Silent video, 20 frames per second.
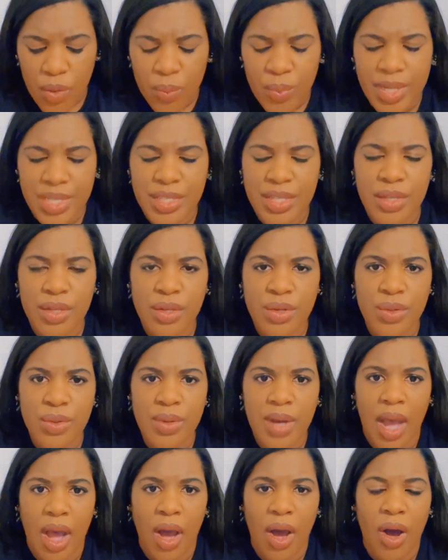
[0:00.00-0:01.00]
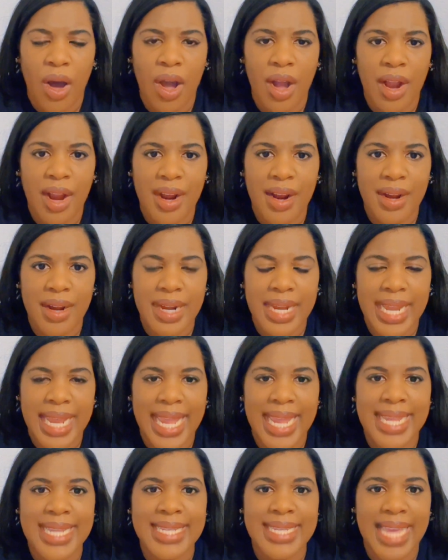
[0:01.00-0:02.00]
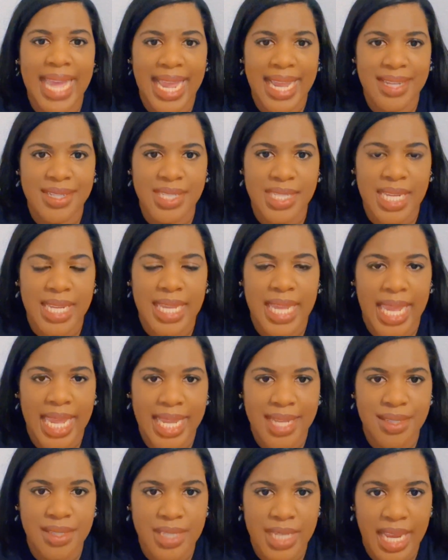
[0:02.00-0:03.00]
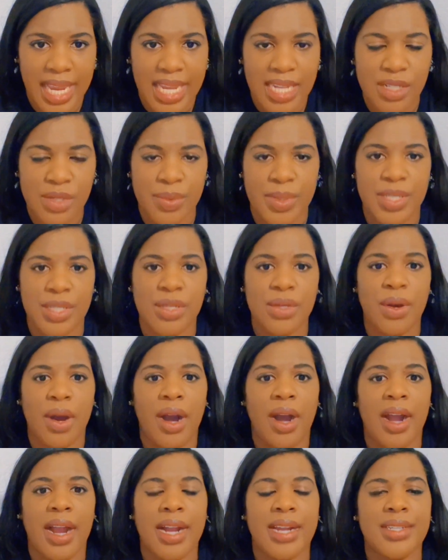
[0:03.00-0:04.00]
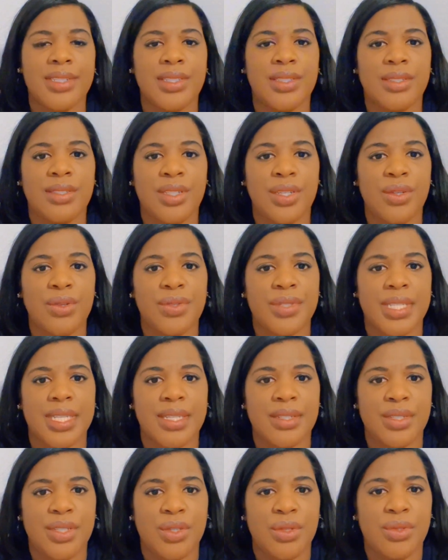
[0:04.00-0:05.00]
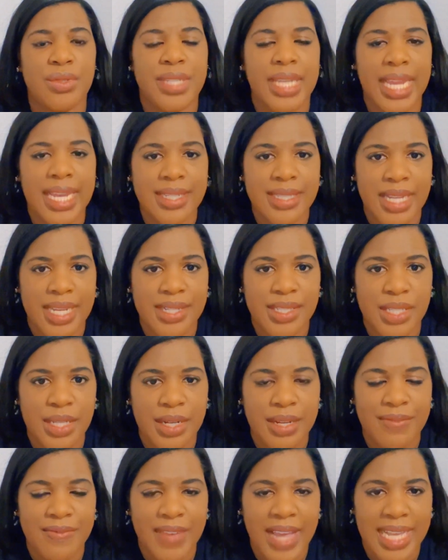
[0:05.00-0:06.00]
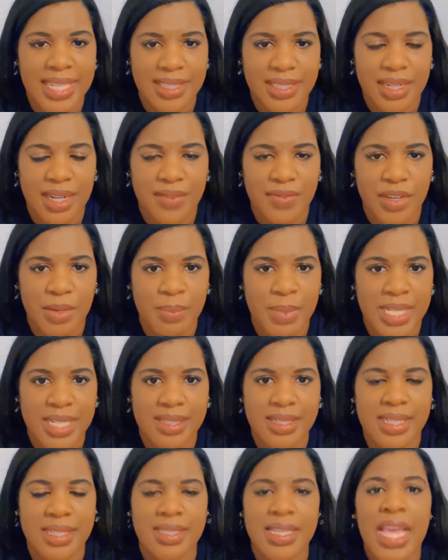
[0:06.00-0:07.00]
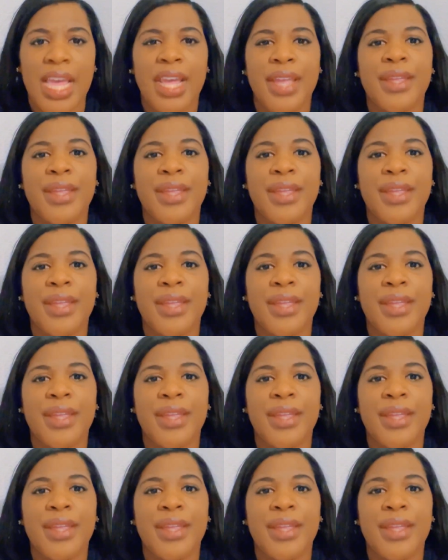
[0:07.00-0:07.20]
when you are engaging in change, when you are choosing to change a certain facet of your business,